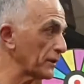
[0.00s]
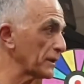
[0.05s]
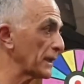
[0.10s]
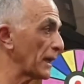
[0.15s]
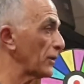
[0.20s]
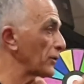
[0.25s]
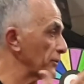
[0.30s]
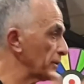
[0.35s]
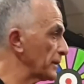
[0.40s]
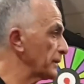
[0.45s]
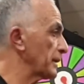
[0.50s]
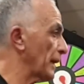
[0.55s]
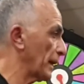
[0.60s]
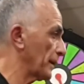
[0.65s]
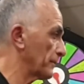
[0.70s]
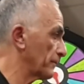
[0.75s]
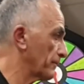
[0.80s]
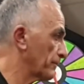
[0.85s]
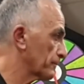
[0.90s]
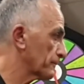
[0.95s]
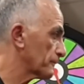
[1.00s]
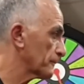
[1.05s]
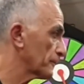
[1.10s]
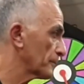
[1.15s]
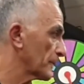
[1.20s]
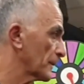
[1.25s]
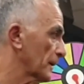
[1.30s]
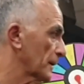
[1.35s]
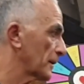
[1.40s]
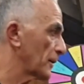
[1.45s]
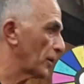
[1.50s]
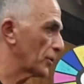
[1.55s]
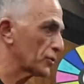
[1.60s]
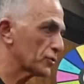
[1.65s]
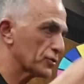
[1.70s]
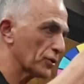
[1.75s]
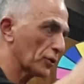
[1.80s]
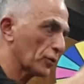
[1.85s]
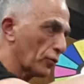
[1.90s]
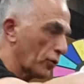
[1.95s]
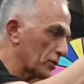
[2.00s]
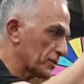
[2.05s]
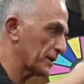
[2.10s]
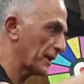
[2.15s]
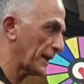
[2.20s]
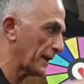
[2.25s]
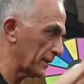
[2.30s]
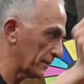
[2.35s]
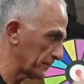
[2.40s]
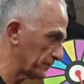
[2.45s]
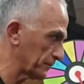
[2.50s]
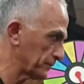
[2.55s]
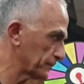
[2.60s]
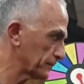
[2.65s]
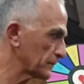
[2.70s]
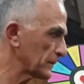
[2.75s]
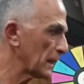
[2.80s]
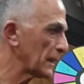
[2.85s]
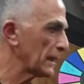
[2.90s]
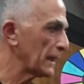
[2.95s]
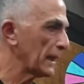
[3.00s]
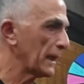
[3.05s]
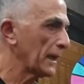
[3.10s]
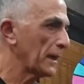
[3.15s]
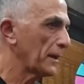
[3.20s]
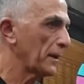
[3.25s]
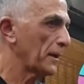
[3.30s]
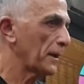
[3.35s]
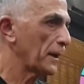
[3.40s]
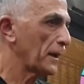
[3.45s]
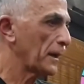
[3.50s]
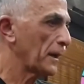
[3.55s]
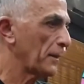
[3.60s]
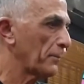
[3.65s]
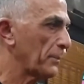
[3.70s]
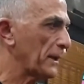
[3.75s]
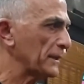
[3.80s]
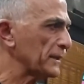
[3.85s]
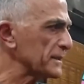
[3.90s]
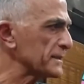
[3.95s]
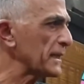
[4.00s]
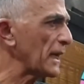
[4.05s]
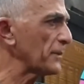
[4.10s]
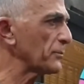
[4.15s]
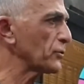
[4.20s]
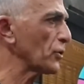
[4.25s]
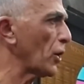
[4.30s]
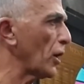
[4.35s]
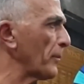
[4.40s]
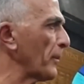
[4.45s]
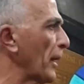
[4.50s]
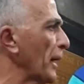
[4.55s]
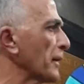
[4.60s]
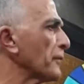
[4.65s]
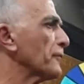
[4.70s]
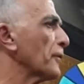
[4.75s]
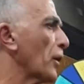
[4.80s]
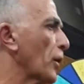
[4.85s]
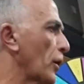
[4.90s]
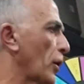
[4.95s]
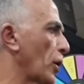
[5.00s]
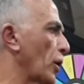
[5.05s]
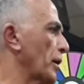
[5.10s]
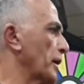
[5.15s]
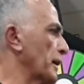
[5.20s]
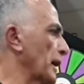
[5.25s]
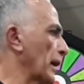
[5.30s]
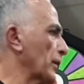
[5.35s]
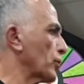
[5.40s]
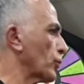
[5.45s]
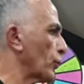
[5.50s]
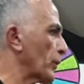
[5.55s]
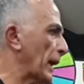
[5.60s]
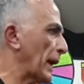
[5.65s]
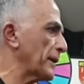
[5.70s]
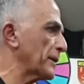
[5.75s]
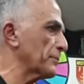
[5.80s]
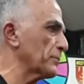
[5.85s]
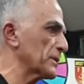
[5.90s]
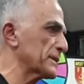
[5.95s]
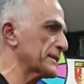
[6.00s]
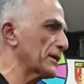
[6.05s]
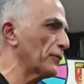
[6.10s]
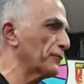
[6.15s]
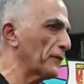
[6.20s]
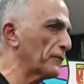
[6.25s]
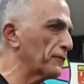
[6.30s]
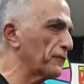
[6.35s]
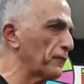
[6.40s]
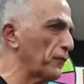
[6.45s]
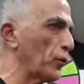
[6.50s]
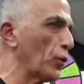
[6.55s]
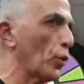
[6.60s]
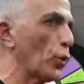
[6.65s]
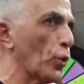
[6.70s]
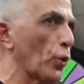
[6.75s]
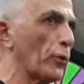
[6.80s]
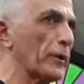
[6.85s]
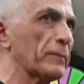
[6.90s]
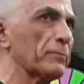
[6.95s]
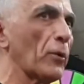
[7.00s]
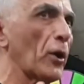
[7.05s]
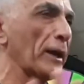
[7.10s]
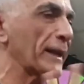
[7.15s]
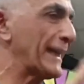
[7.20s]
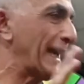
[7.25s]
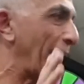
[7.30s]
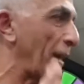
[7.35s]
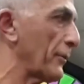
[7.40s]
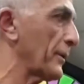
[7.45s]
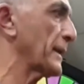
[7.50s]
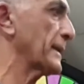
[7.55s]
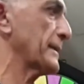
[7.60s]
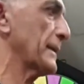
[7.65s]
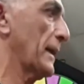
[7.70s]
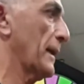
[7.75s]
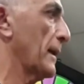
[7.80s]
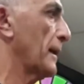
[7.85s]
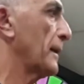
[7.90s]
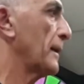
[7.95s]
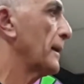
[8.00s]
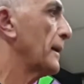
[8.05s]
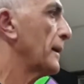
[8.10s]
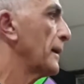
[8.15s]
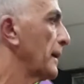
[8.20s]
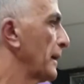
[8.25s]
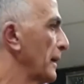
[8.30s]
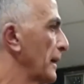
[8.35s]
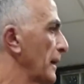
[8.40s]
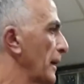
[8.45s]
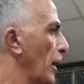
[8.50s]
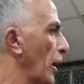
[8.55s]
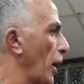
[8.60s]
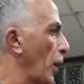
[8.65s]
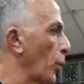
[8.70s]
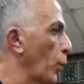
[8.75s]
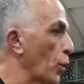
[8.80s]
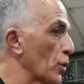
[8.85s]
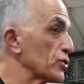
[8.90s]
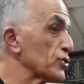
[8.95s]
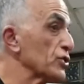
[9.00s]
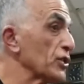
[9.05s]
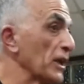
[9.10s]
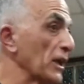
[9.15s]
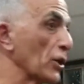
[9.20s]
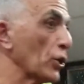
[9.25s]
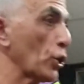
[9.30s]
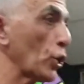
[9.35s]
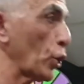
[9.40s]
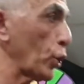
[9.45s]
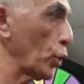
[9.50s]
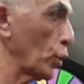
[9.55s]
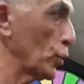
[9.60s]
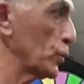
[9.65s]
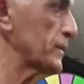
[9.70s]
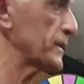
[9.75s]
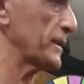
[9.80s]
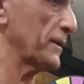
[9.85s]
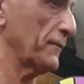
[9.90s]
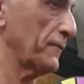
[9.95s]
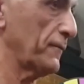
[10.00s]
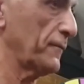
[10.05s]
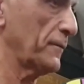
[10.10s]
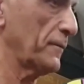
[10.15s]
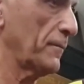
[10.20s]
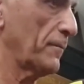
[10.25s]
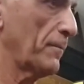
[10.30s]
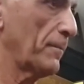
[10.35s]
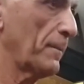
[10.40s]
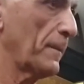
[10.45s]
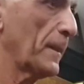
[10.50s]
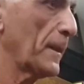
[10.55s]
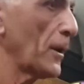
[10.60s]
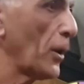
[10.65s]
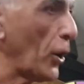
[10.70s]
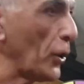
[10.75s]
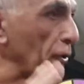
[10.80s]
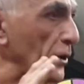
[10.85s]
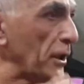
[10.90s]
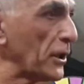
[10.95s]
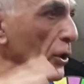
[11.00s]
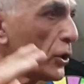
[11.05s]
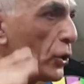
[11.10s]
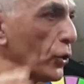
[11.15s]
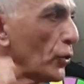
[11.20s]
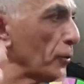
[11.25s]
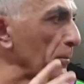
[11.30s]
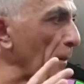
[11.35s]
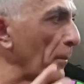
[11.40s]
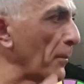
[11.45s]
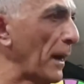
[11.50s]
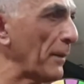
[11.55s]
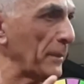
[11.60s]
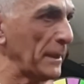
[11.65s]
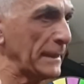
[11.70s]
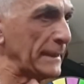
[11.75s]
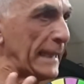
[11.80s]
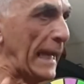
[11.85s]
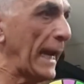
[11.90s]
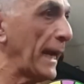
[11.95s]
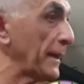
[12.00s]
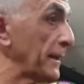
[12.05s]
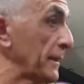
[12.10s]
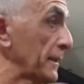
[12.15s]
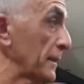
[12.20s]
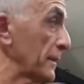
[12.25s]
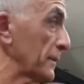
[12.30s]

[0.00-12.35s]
day I did that, just to cross it out. But at the same time, I created myself a flaw in my character. I wasn't inclusive. I didn't include my mum and dad.